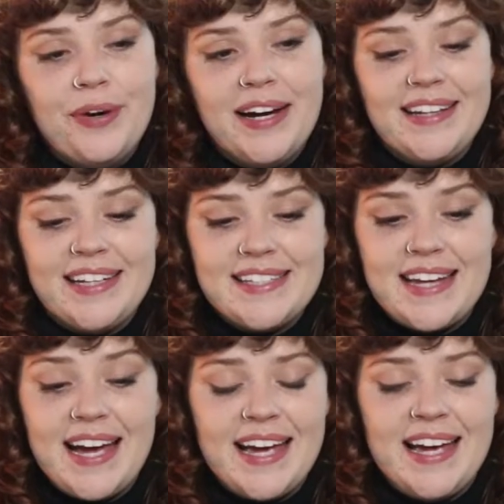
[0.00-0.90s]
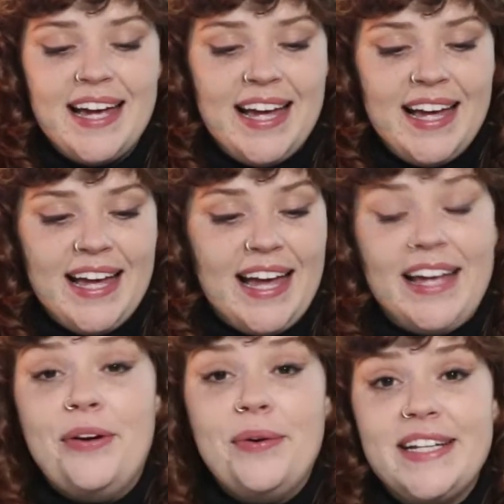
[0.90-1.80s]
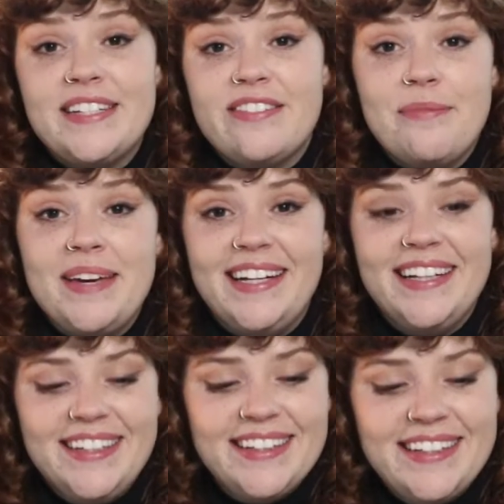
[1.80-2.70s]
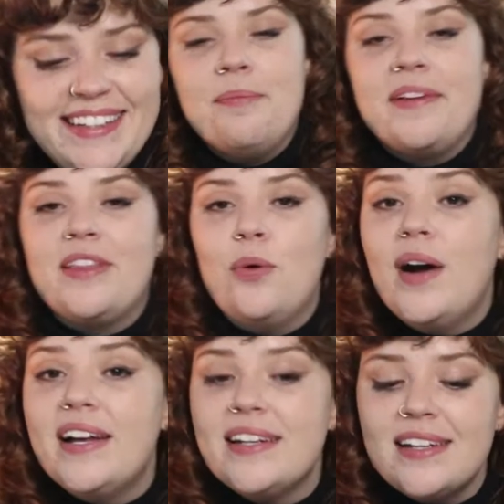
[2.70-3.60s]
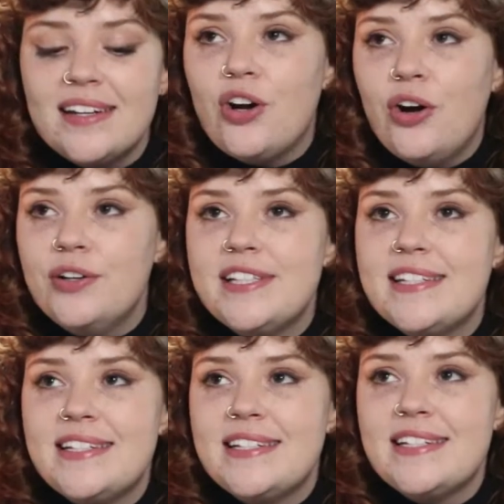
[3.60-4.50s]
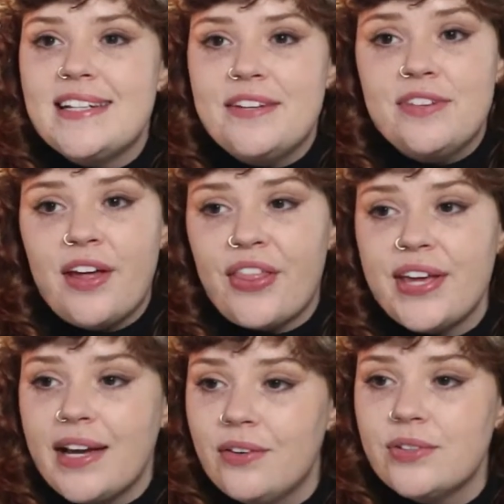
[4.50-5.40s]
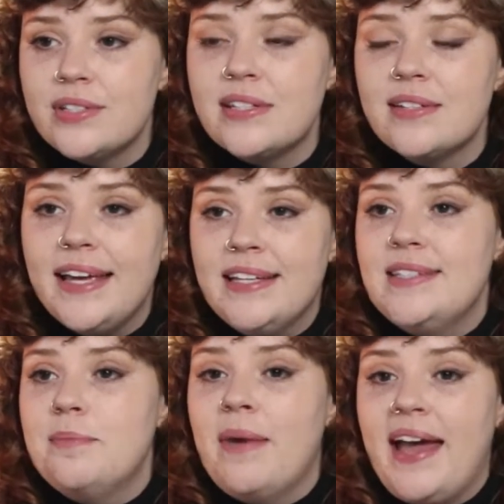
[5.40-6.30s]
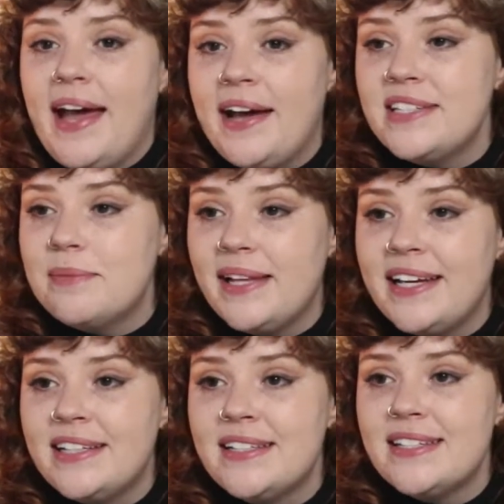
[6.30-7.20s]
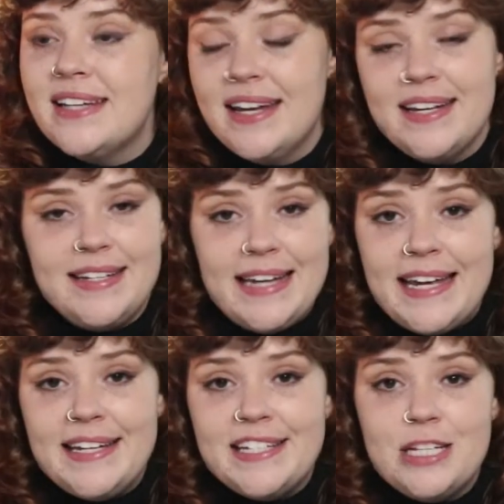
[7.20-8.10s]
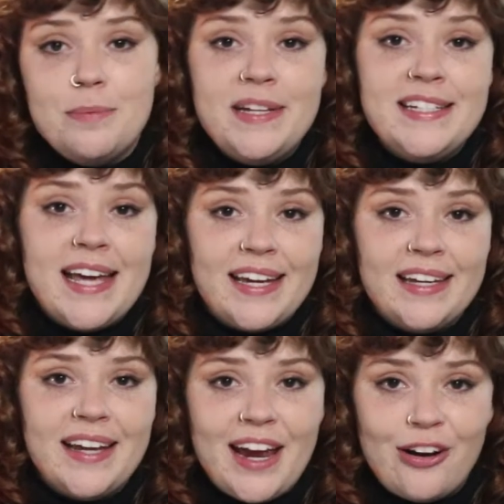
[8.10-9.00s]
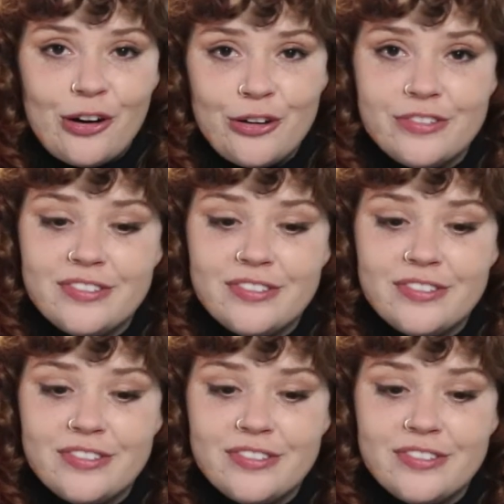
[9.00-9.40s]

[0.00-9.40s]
At least I know it is for me. But the one constant, if nothing else, is my houseplants need to be taken care of.